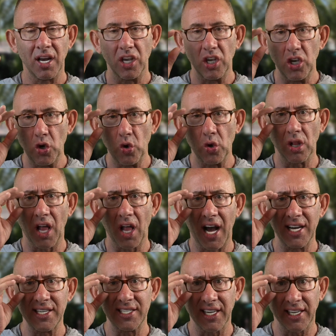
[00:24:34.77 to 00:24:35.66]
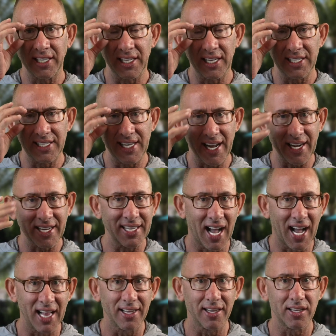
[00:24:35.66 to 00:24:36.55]
utilizing the
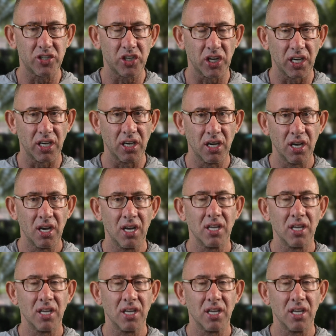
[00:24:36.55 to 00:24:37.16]
technology